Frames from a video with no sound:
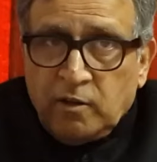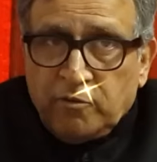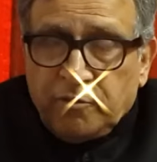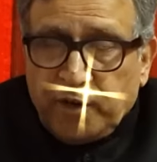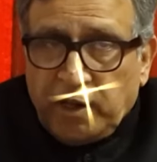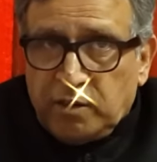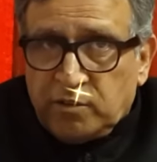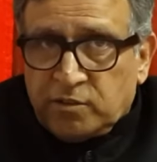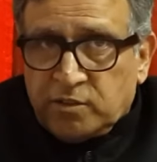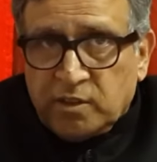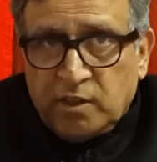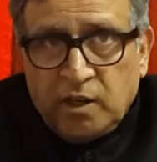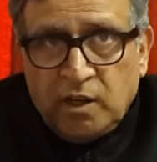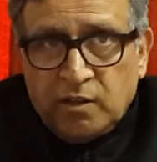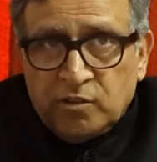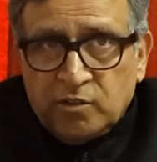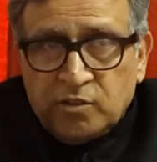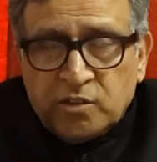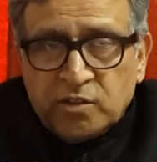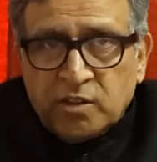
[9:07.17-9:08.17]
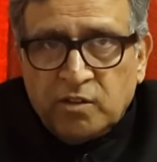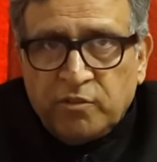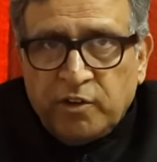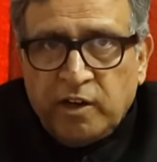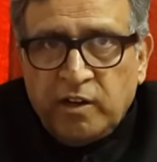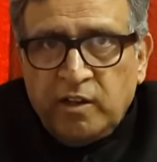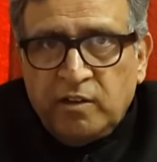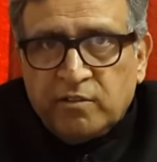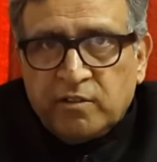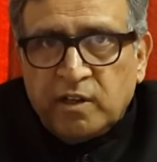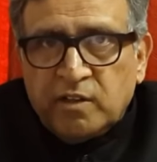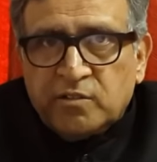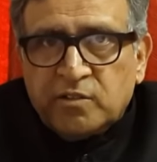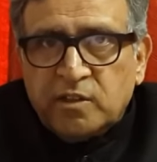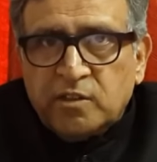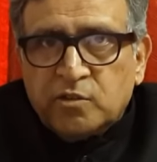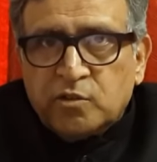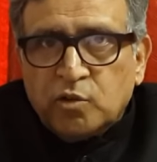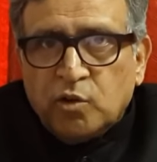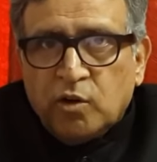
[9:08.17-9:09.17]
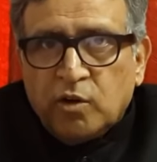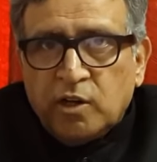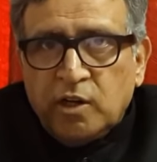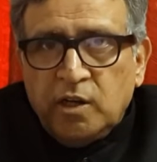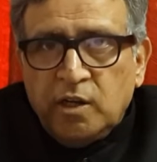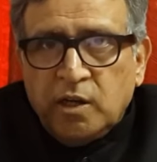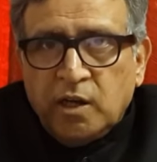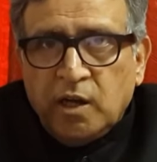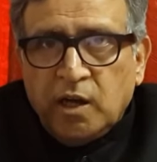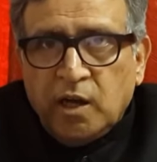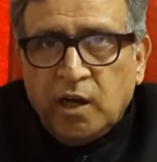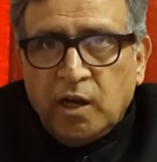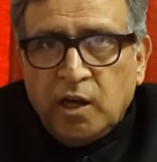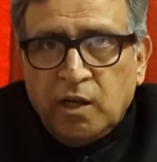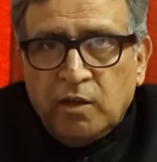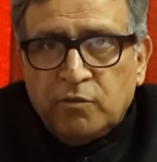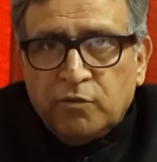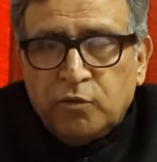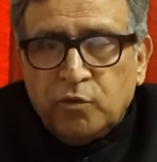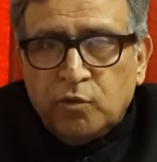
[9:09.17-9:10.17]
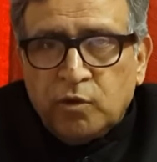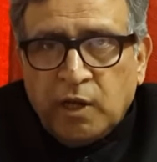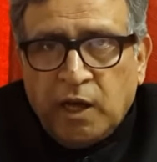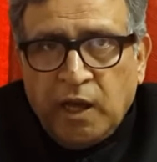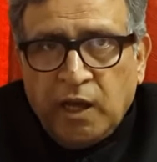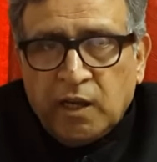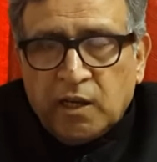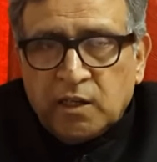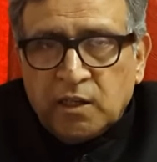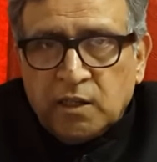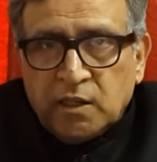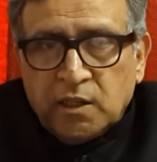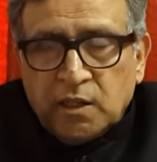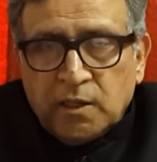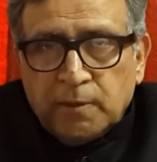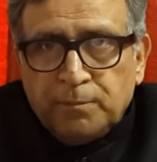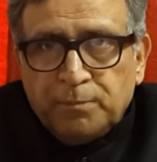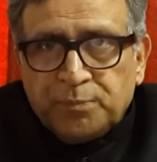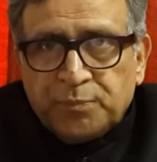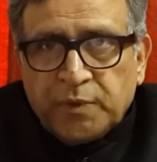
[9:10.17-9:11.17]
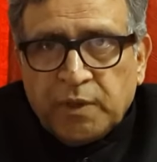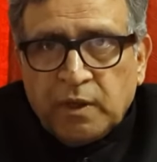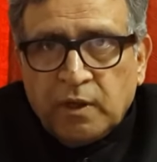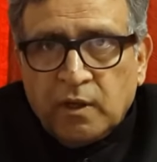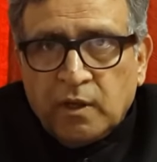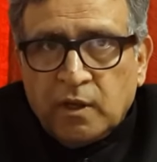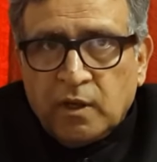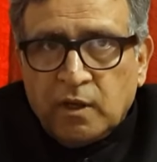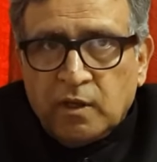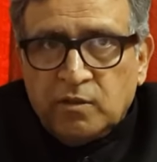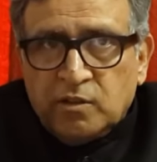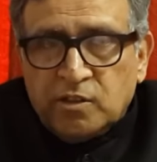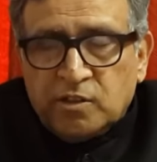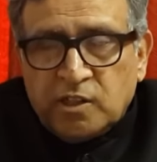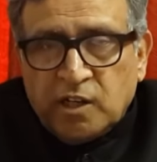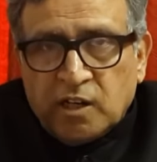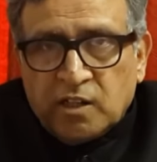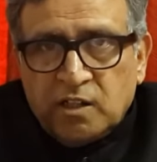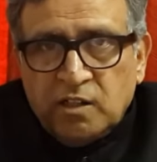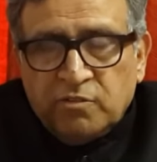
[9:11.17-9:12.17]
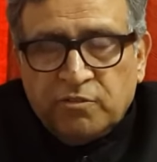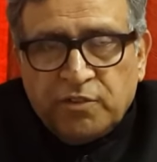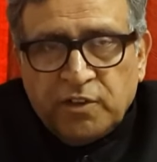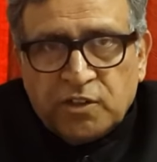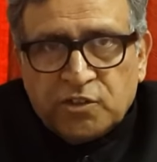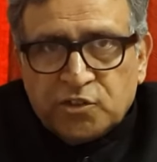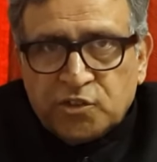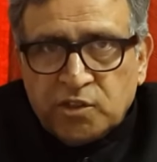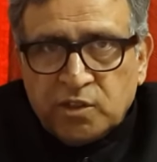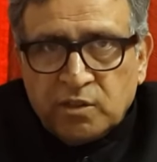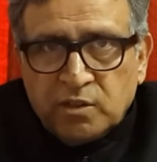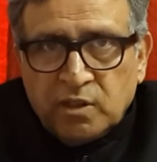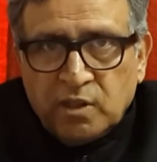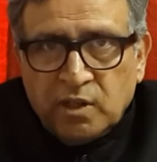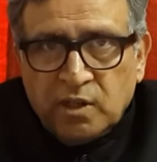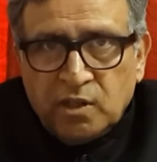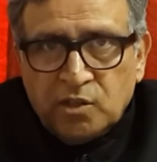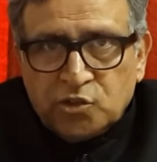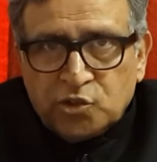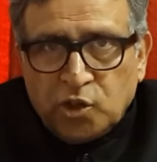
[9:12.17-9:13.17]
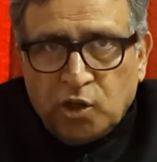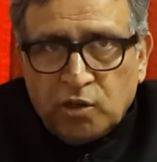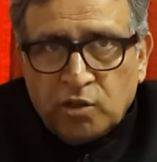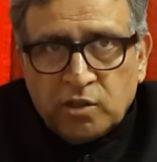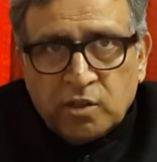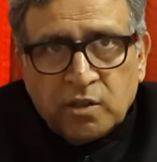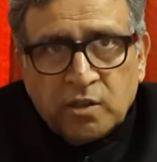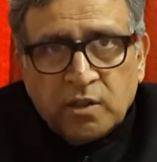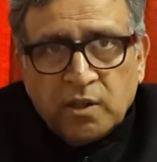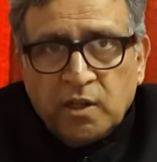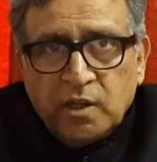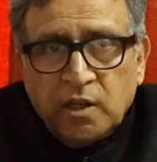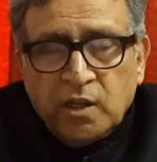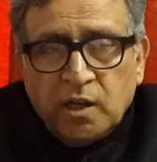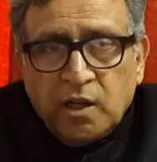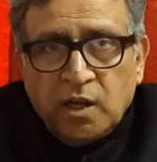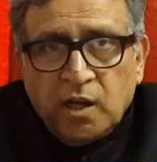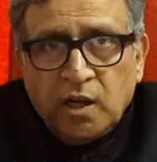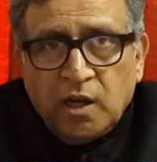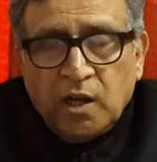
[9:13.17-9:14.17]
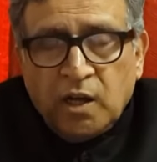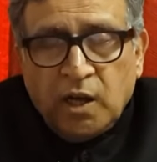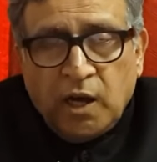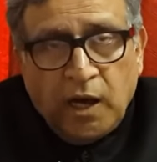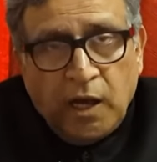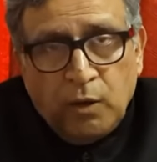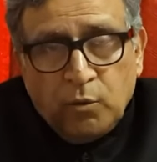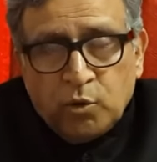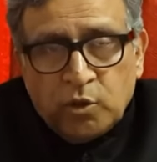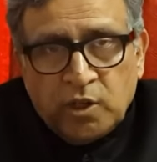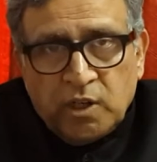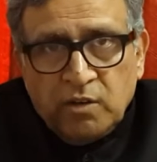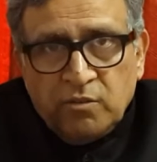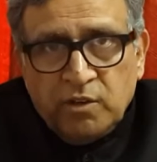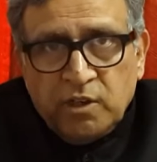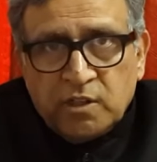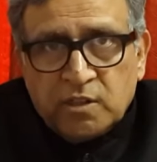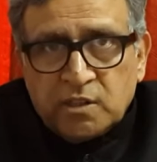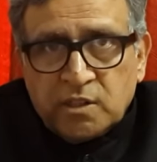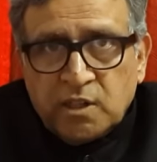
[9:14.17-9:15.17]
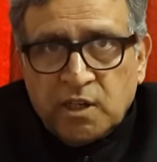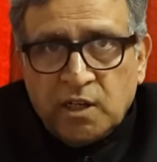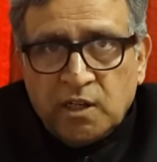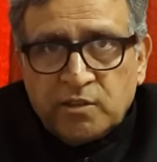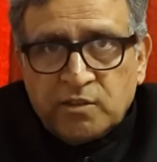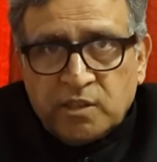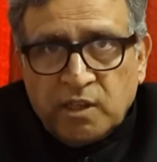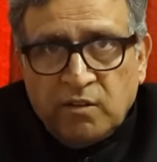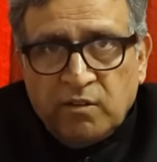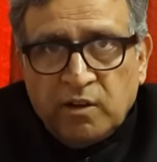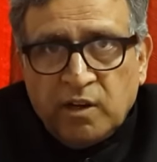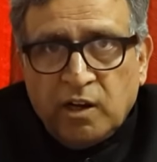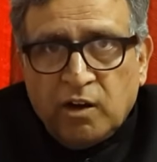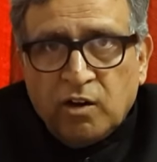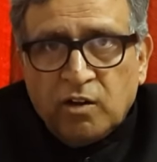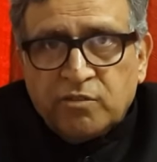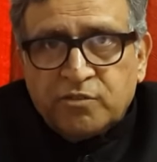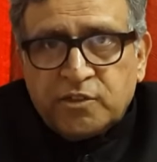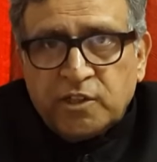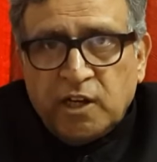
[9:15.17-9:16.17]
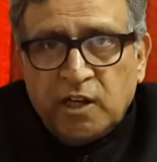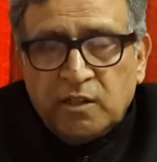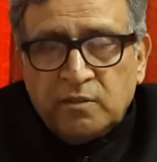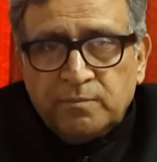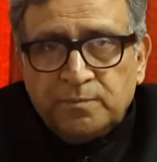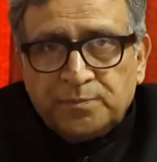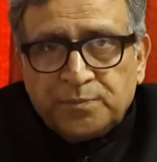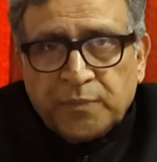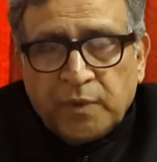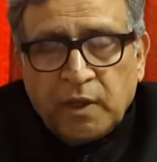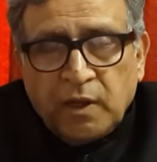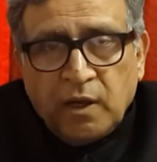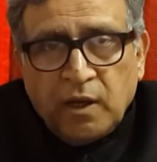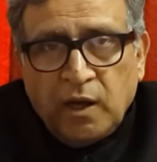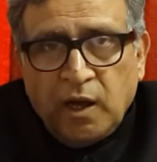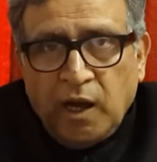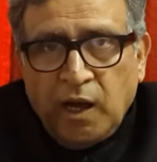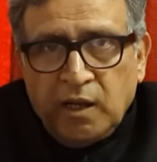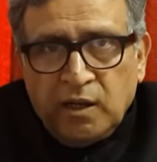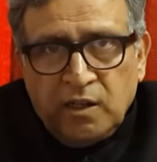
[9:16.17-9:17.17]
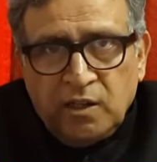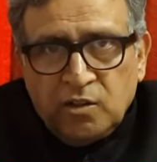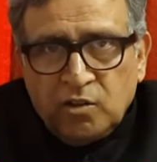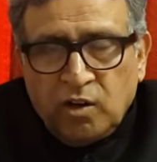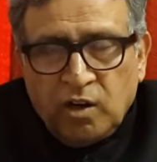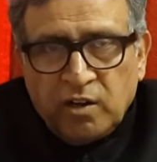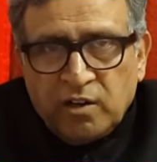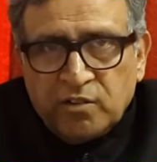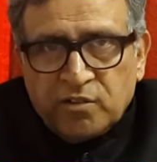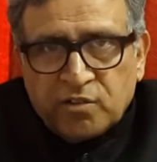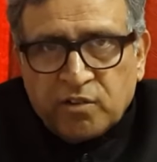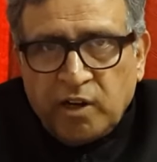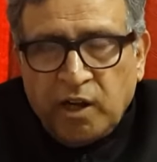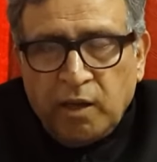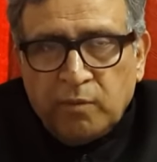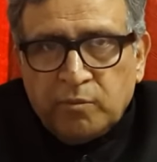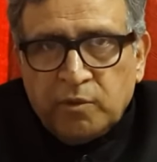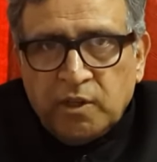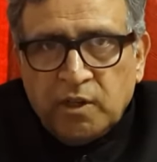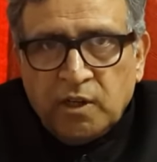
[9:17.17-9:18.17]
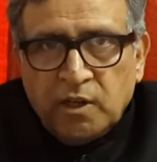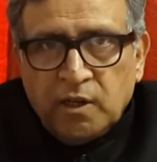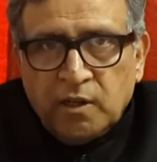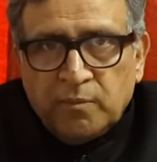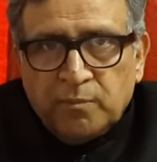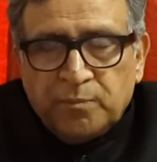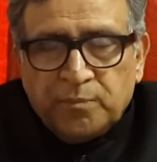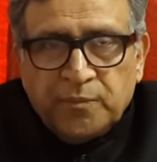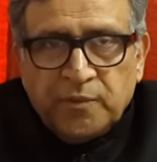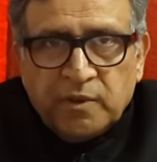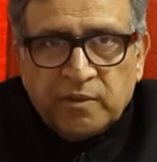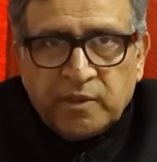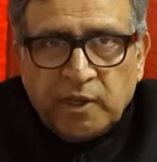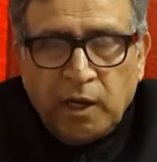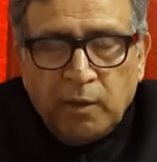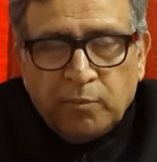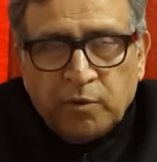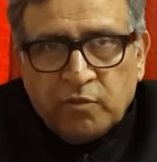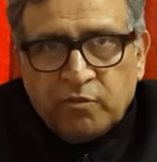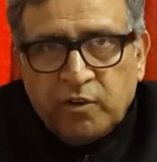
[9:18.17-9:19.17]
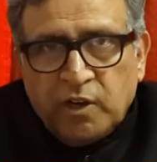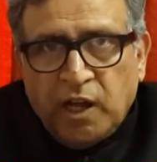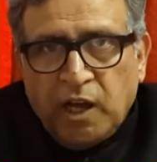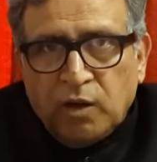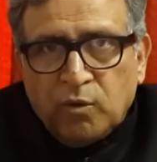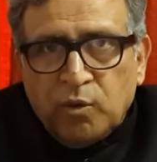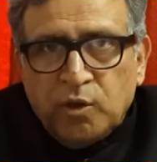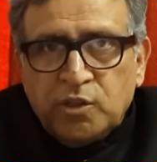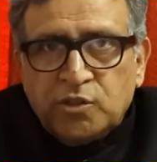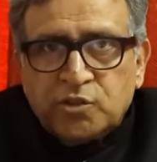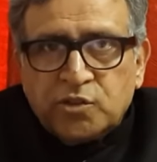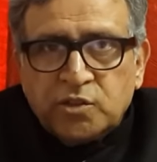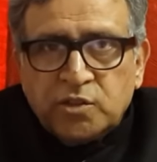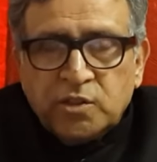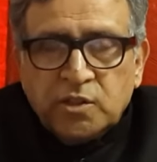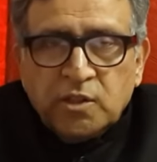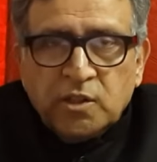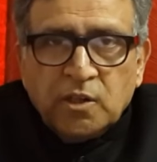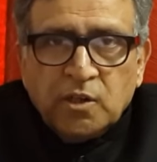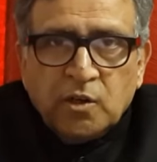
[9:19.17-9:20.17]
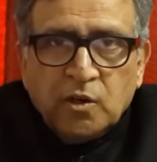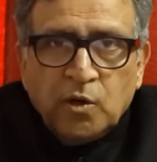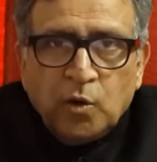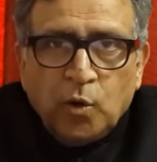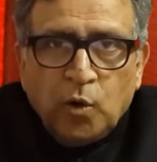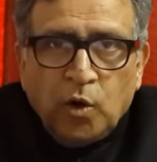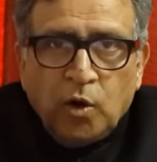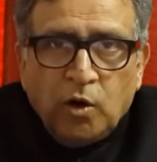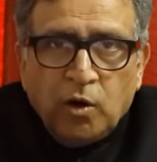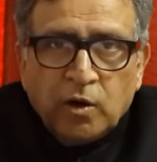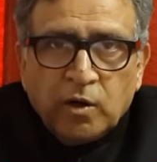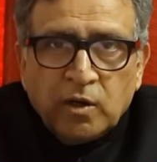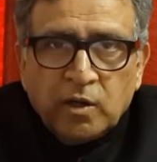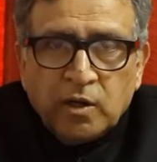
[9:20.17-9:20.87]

Friends, this is a very interesting story. If you like detective fiction genre, I would give it 7 out of 10. I need not describe the type of language or